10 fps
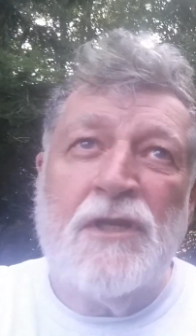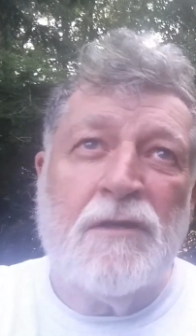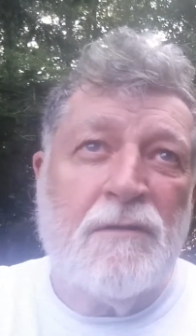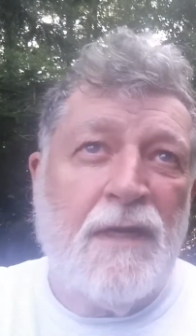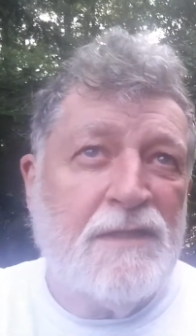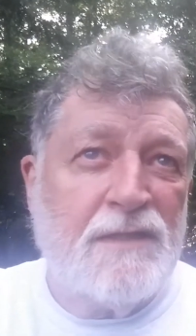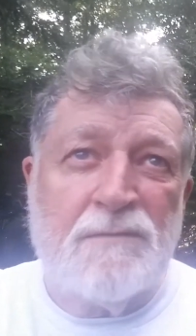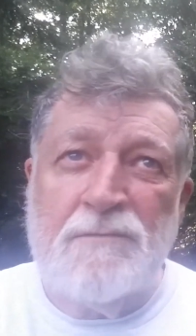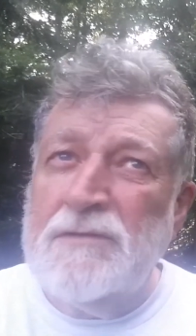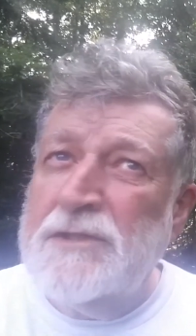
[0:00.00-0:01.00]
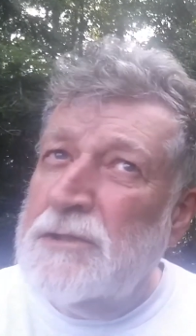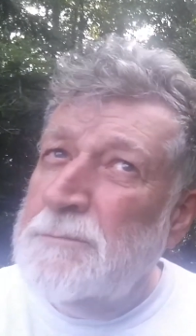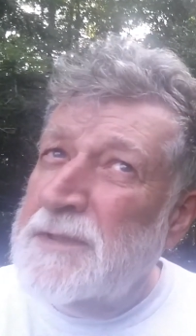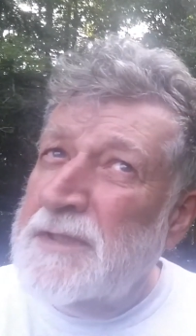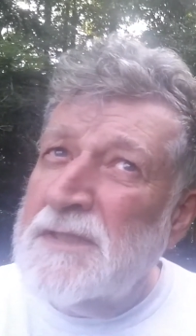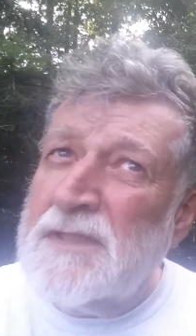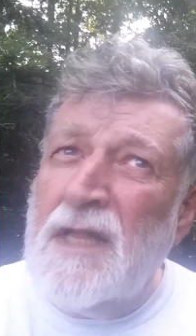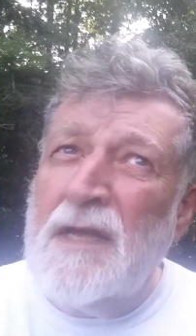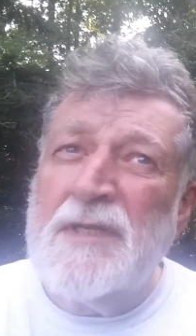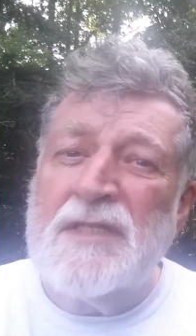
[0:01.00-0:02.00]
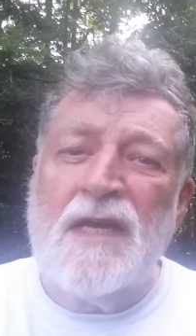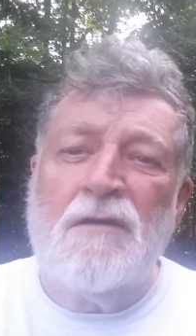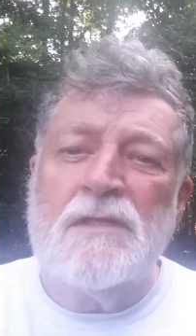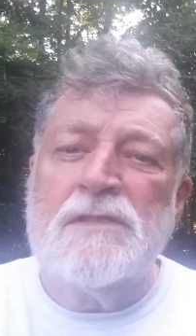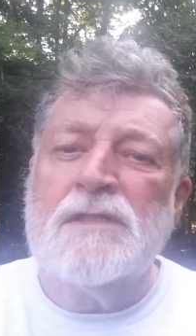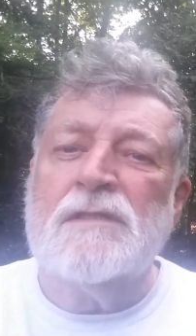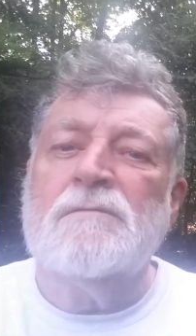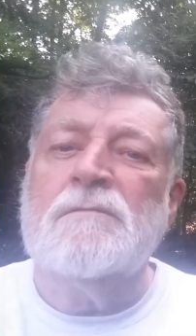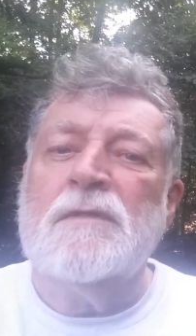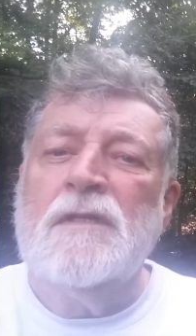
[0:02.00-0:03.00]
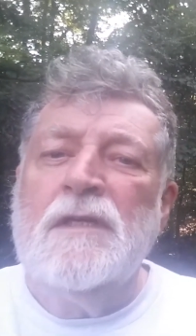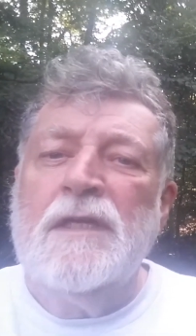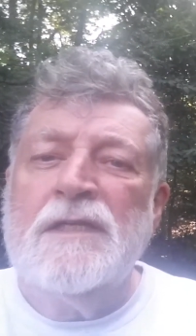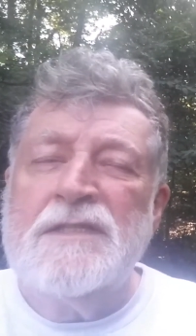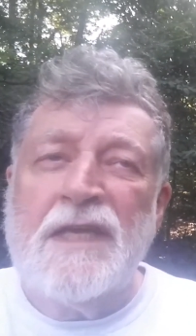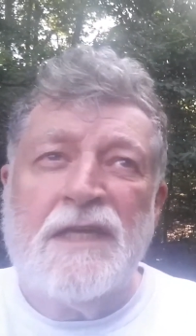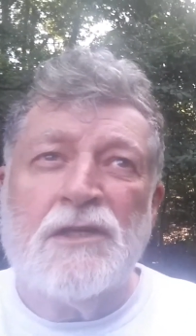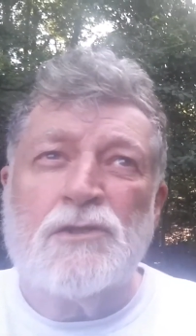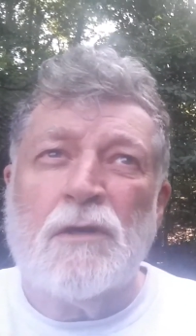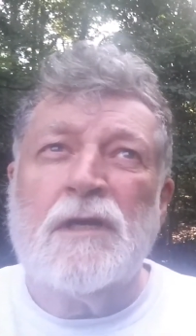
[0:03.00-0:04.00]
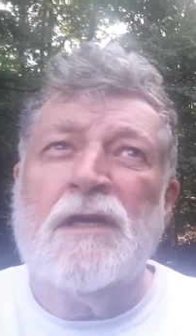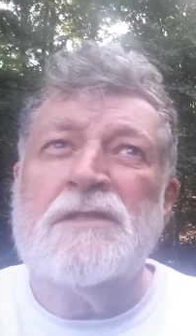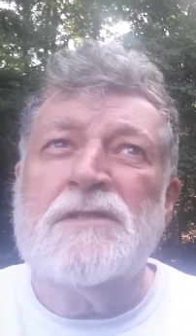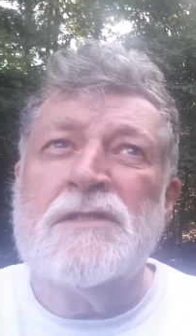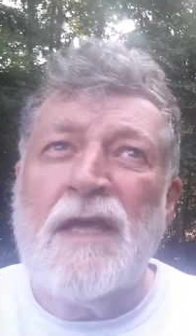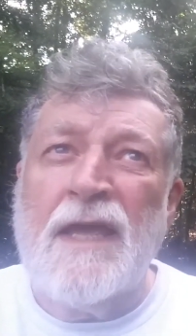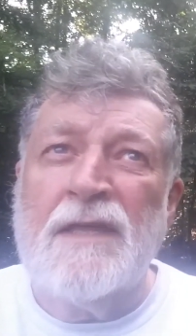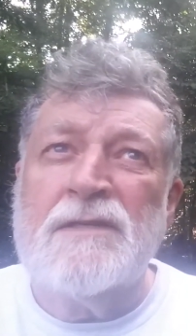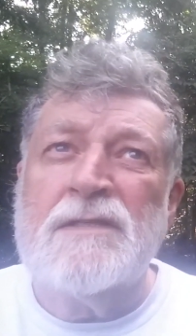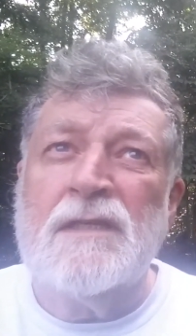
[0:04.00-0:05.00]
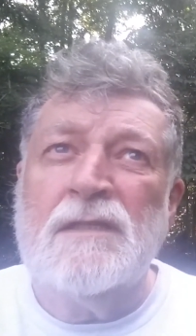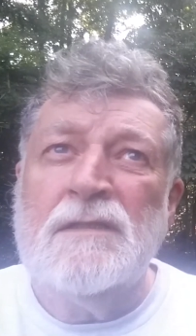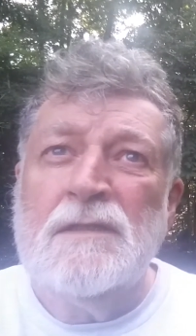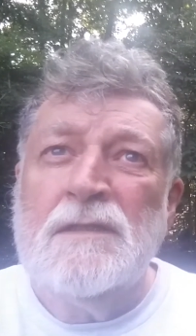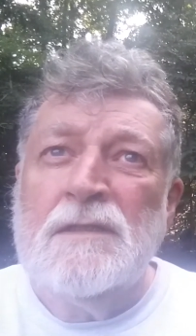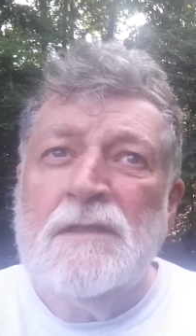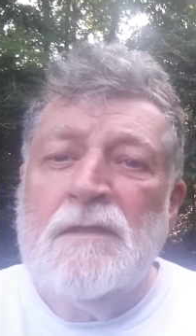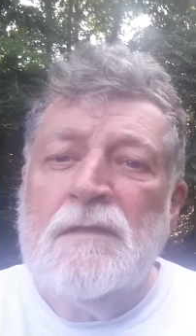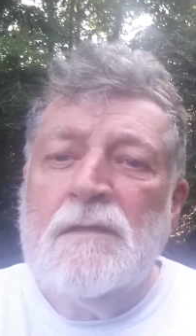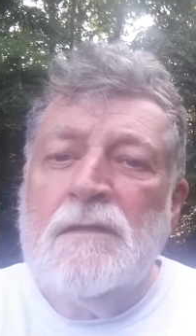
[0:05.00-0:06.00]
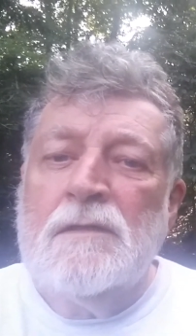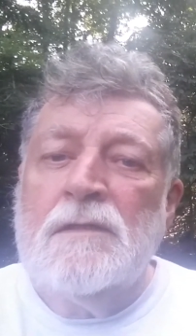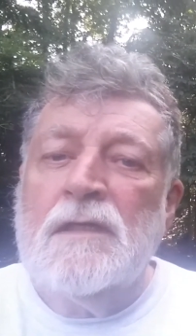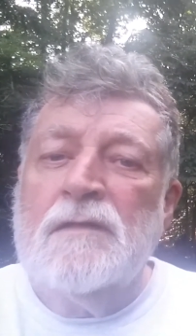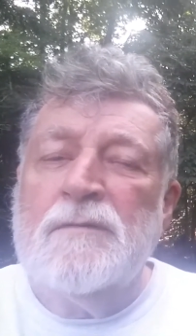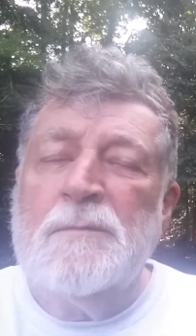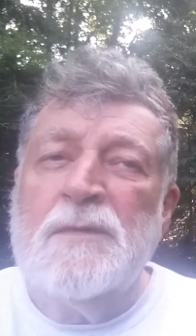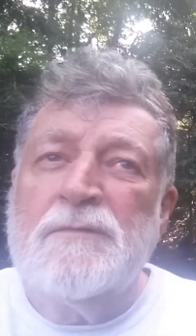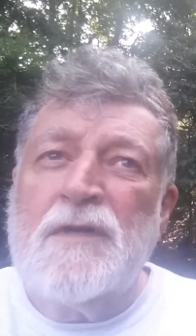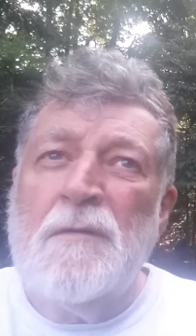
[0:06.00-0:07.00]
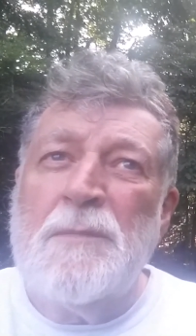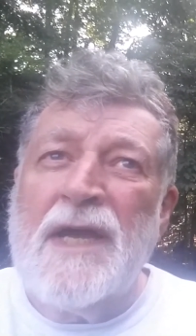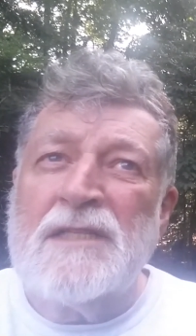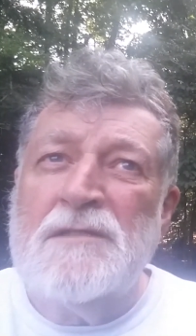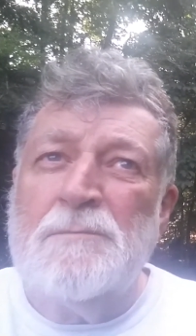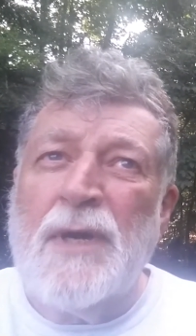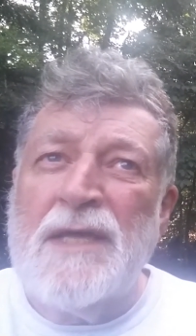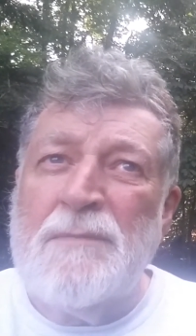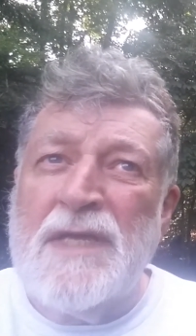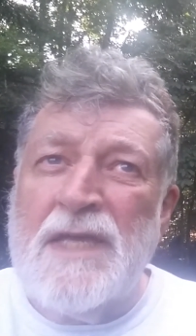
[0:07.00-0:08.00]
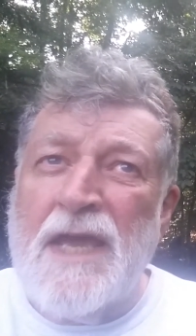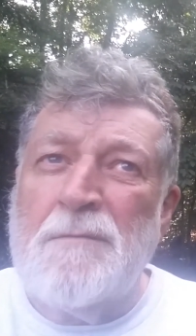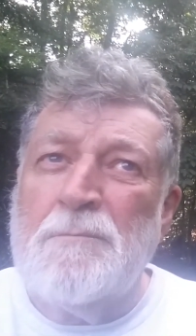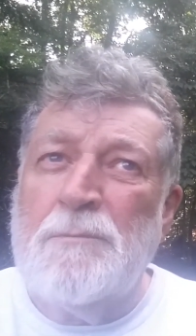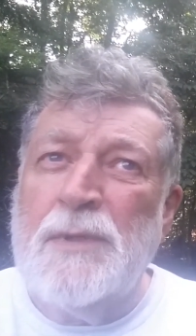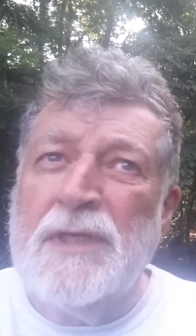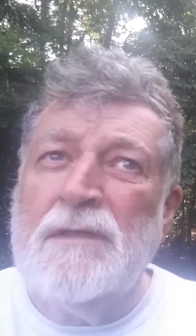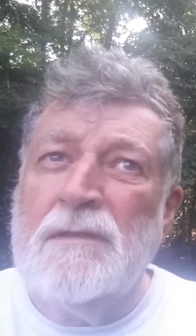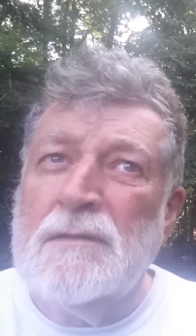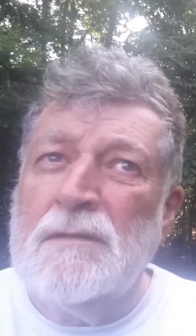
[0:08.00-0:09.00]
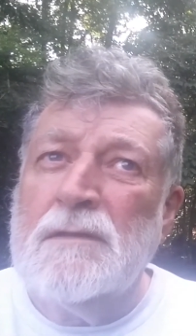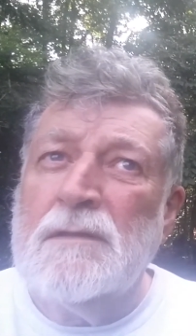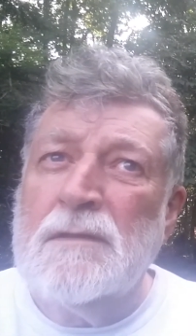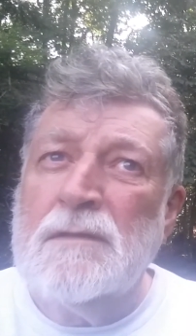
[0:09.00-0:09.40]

younger, I did some really stupid things, climbing towers and, and taking shortcuts, and uh, none of them have come back to bite me yet. But uh,